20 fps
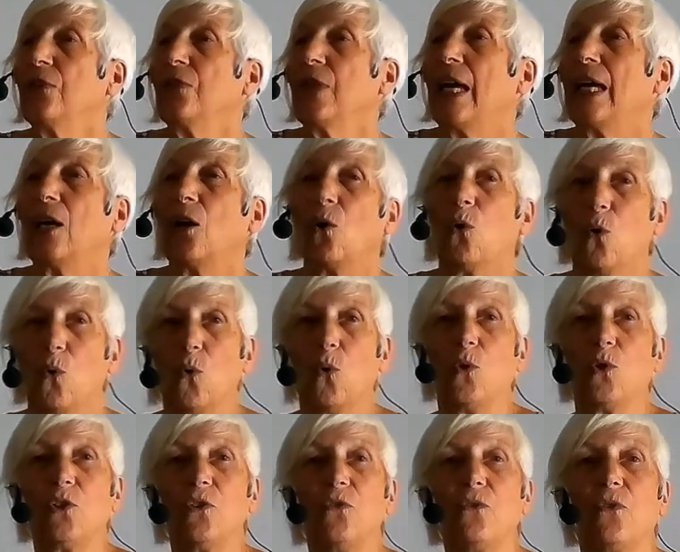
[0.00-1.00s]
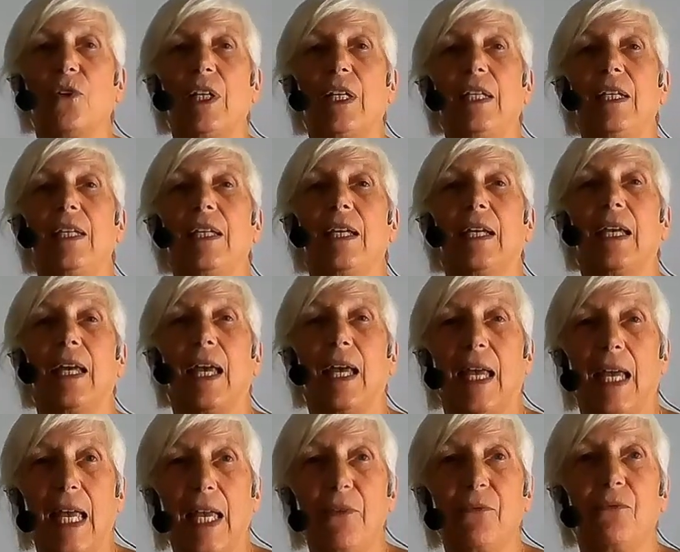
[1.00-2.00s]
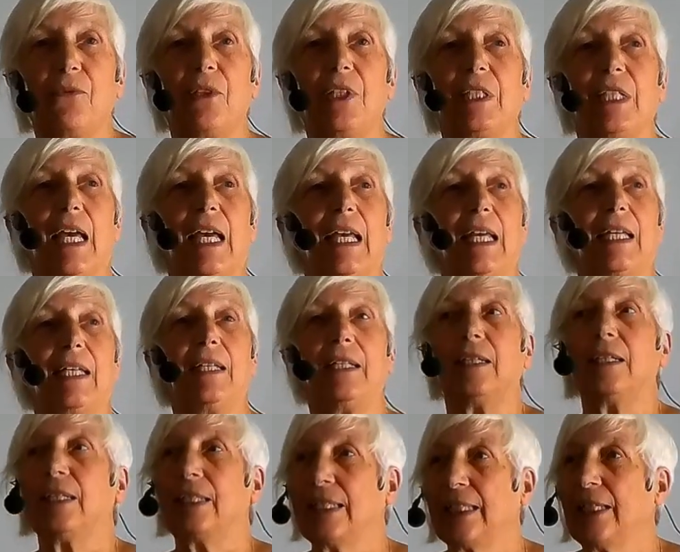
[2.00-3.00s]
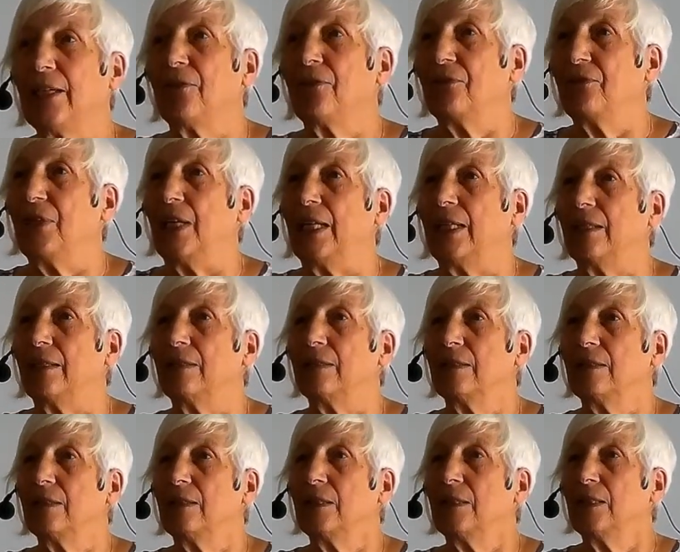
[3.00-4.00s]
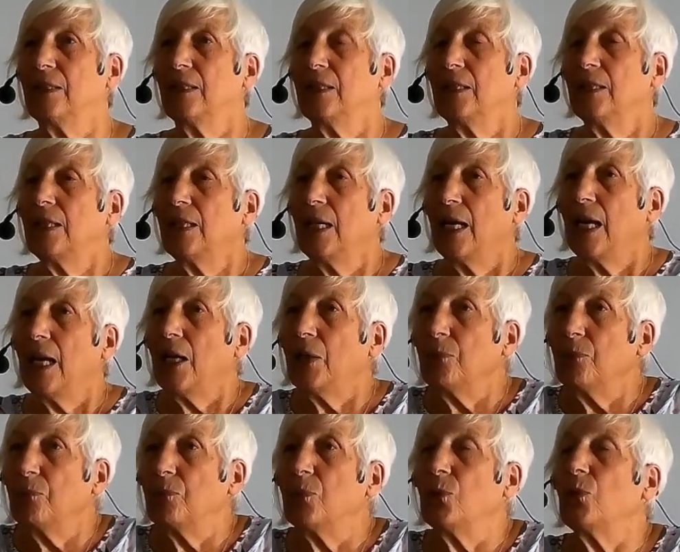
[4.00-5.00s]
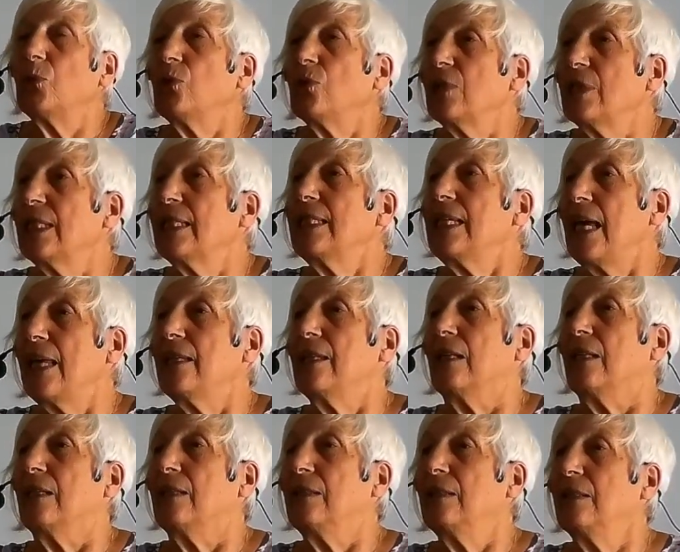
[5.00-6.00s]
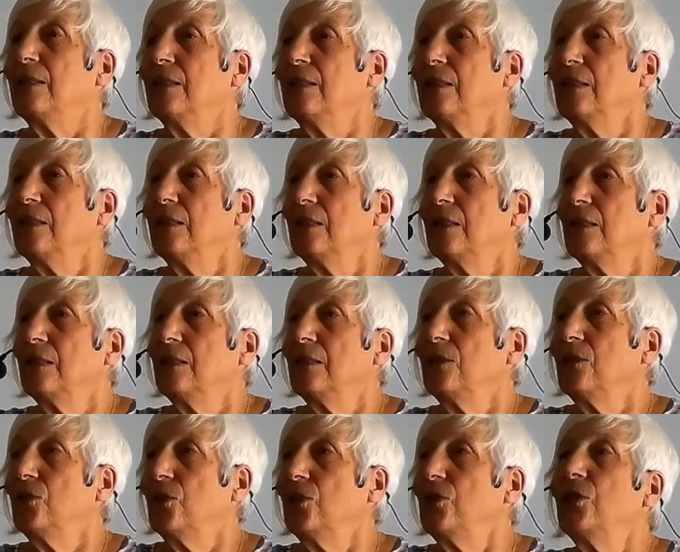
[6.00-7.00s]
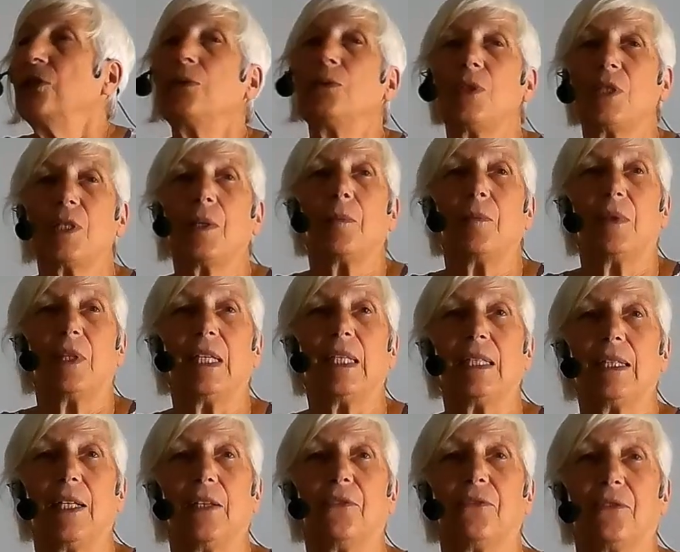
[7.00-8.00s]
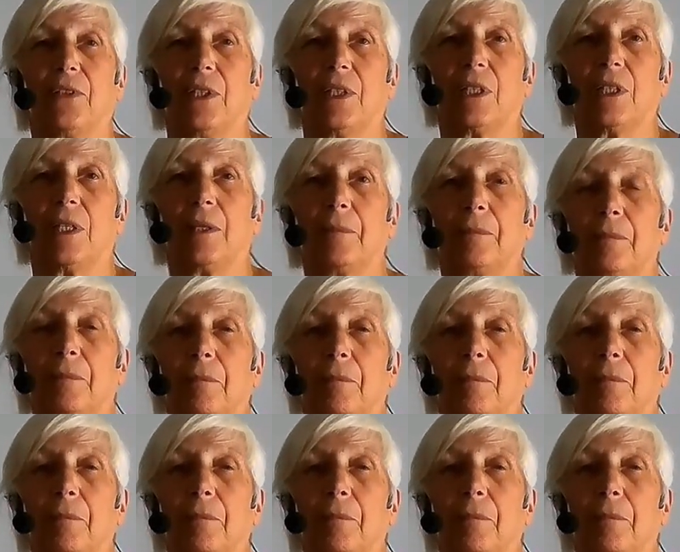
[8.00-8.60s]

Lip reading: their ordinary, everyday gifting and brought together to do something different.